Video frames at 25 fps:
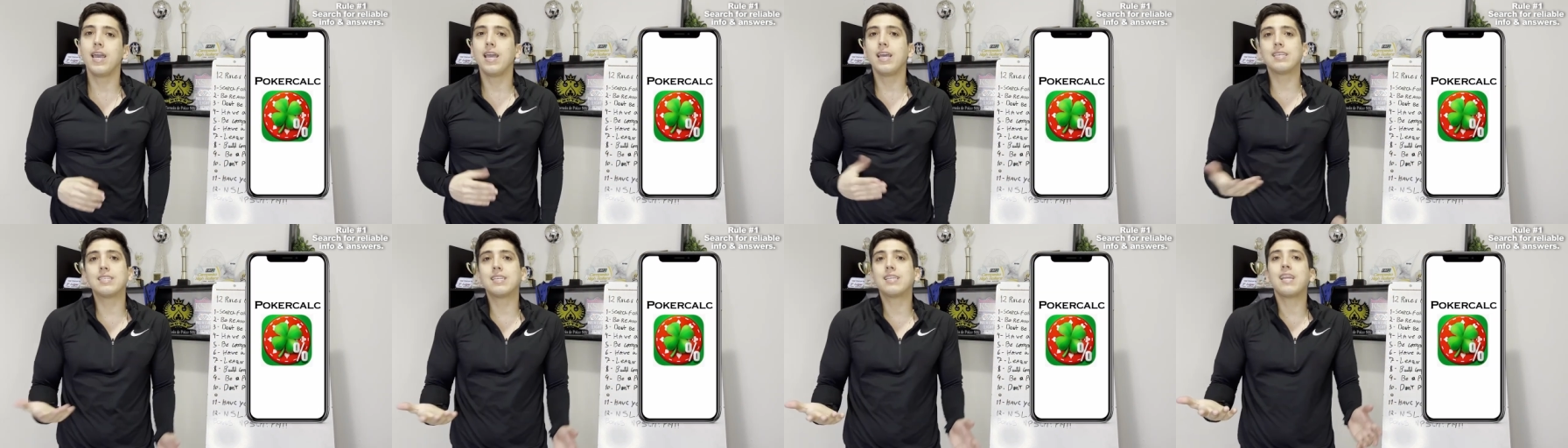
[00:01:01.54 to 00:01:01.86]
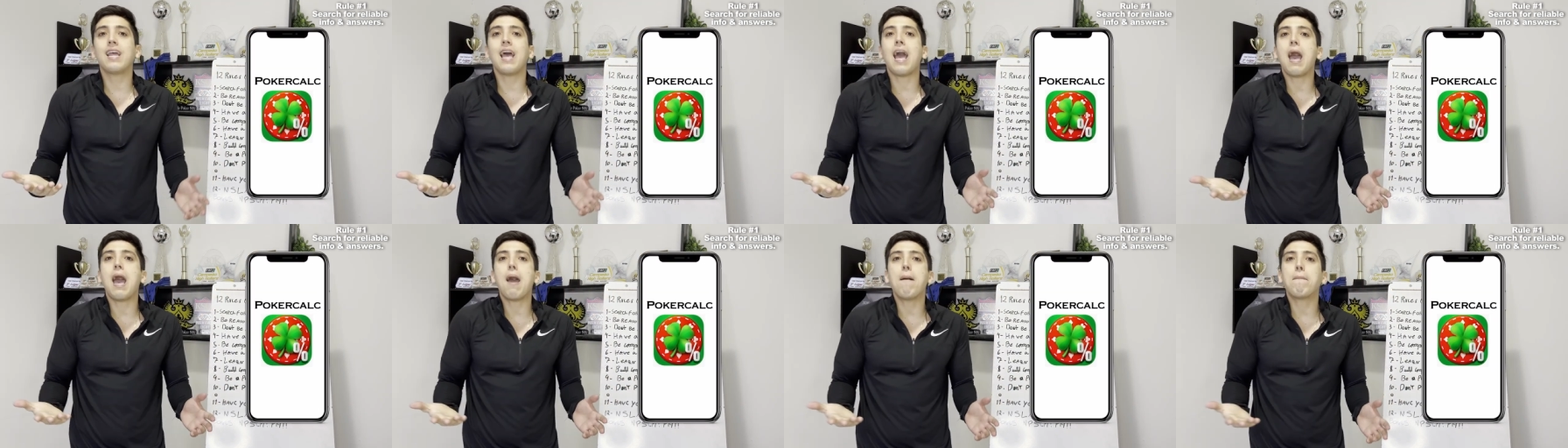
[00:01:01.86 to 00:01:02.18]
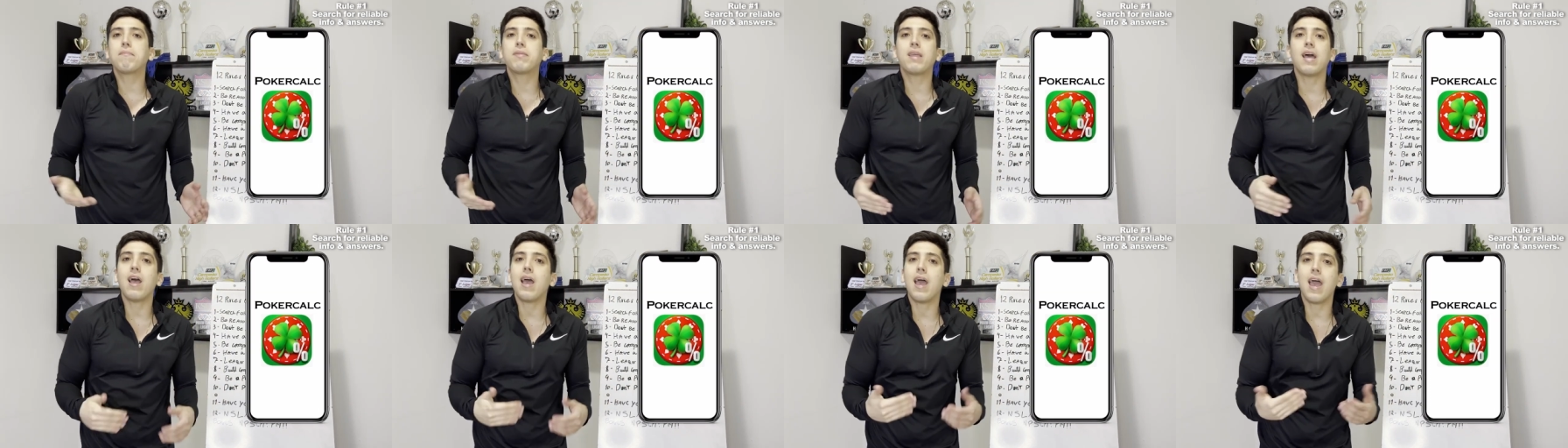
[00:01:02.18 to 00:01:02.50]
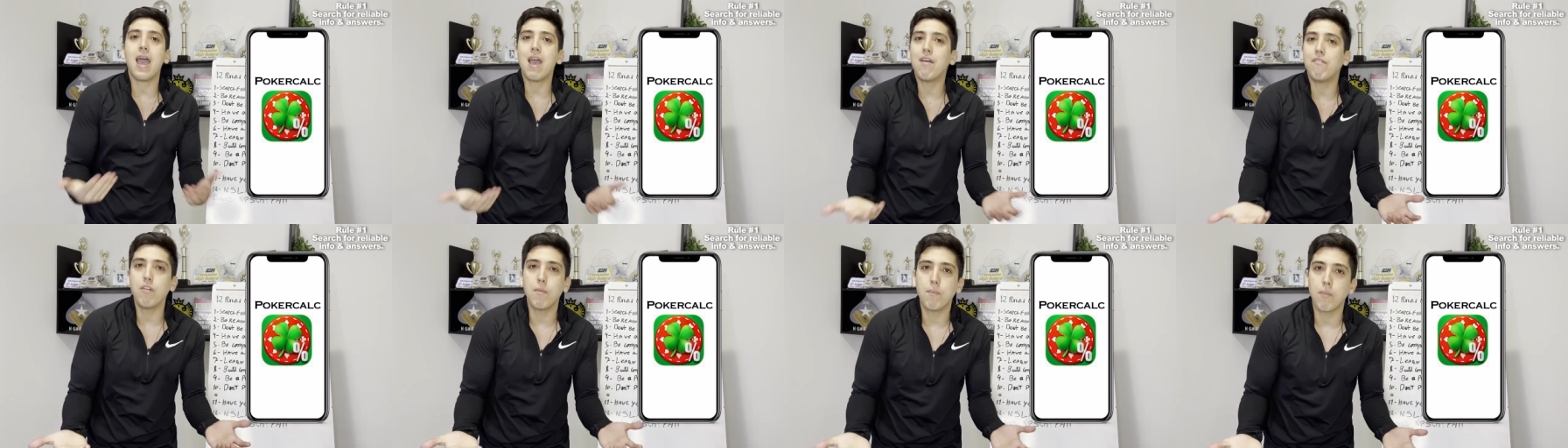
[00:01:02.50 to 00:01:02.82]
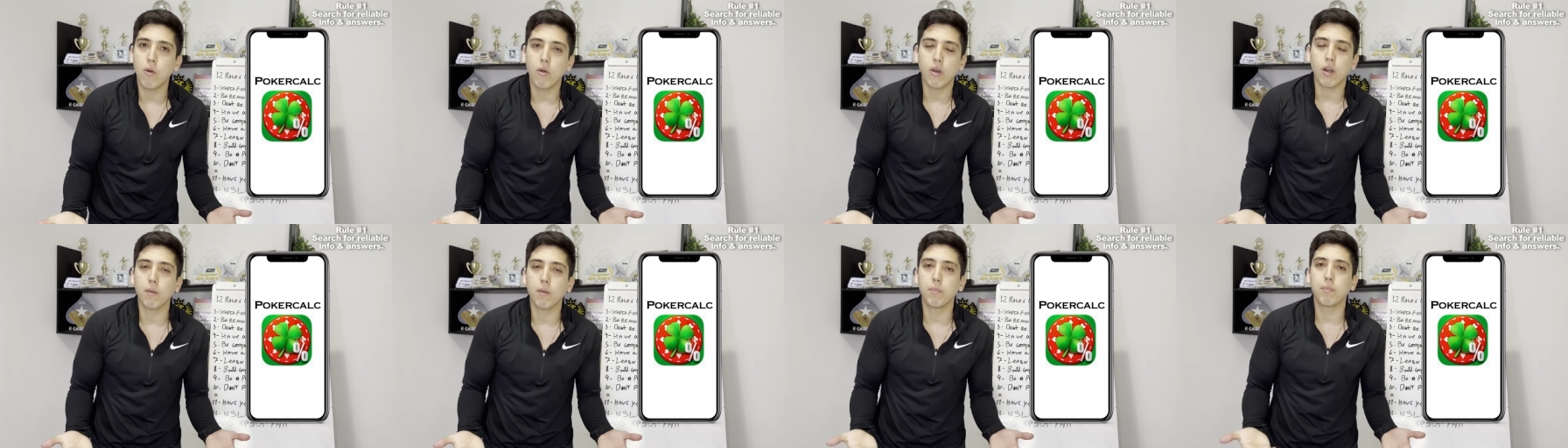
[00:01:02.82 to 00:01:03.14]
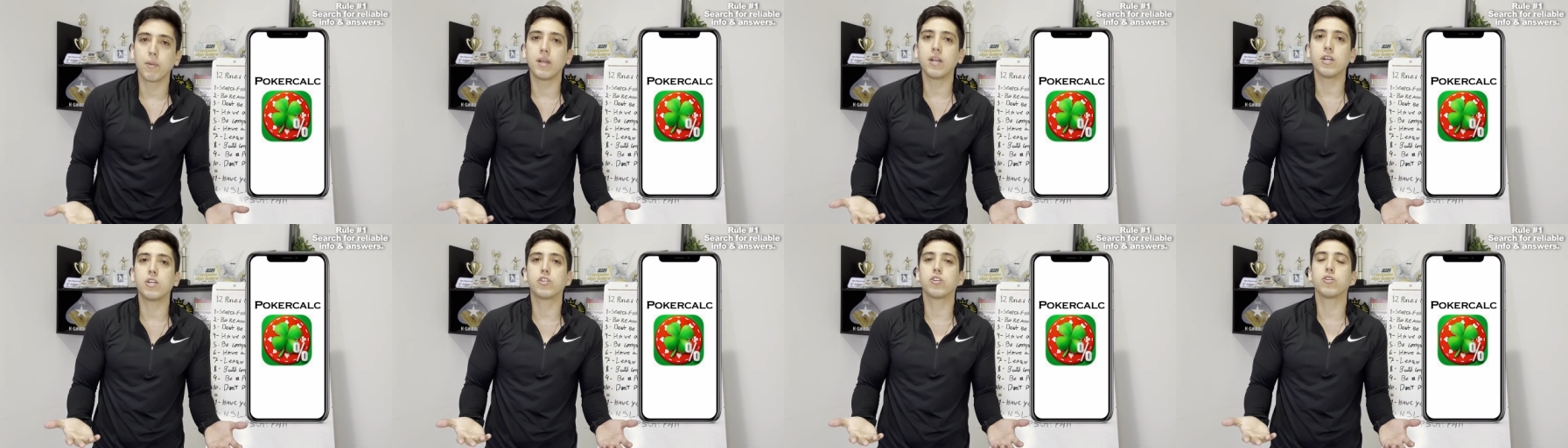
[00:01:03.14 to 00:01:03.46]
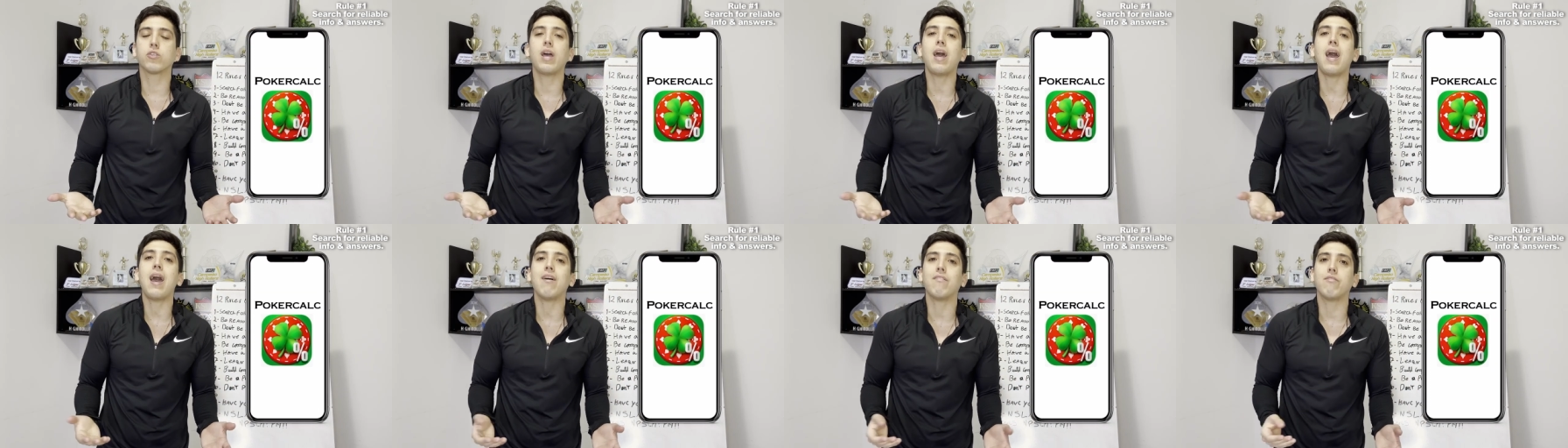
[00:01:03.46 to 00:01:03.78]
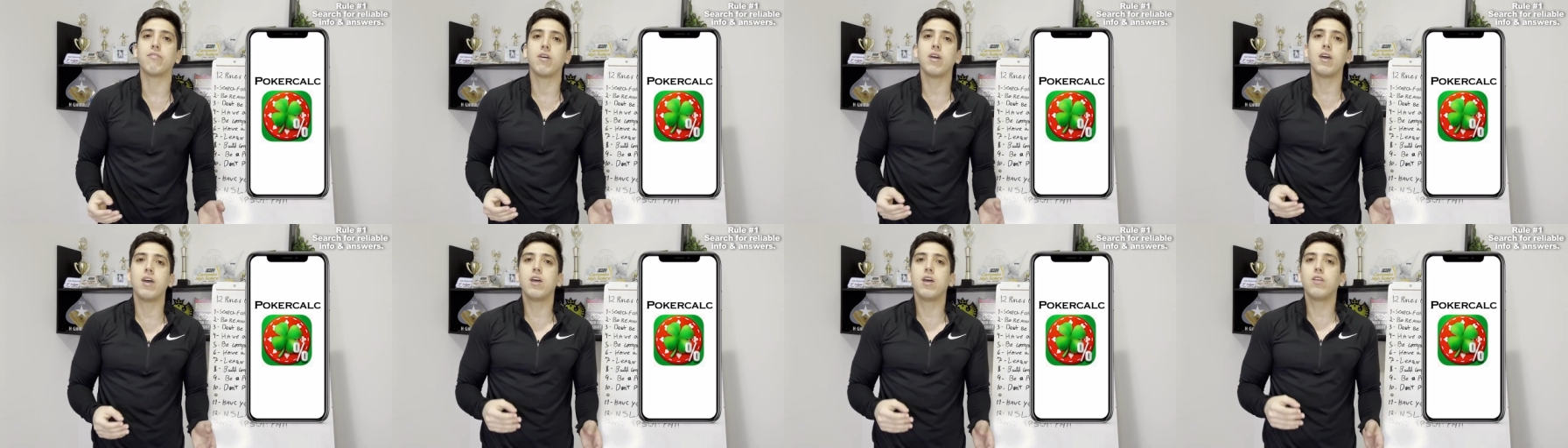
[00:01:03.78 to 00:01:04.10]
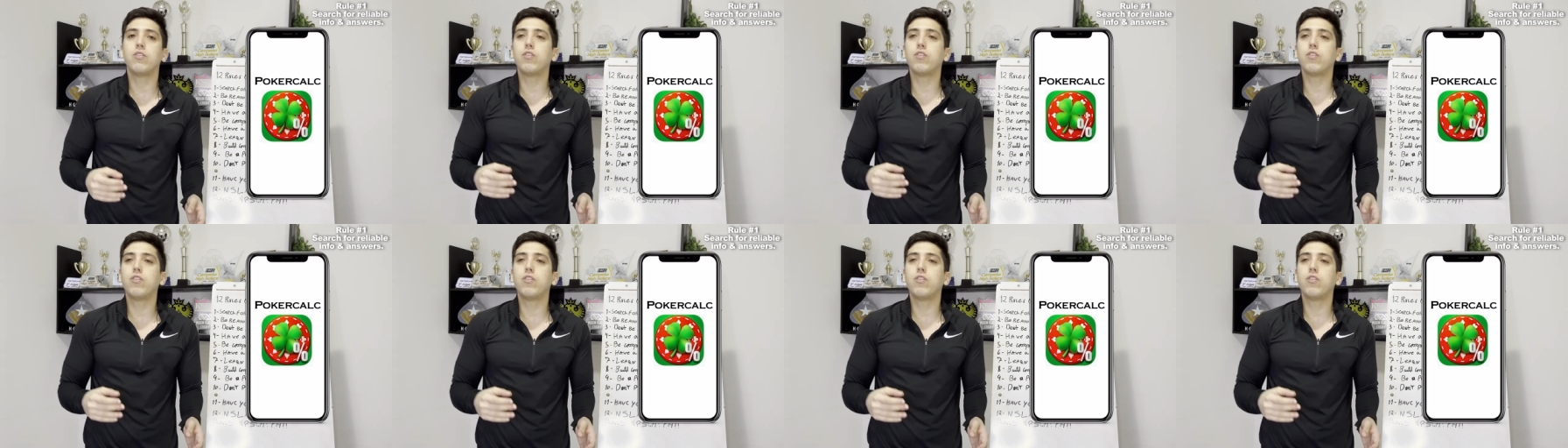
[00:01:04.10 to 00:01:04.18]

is an app that every poker player should have.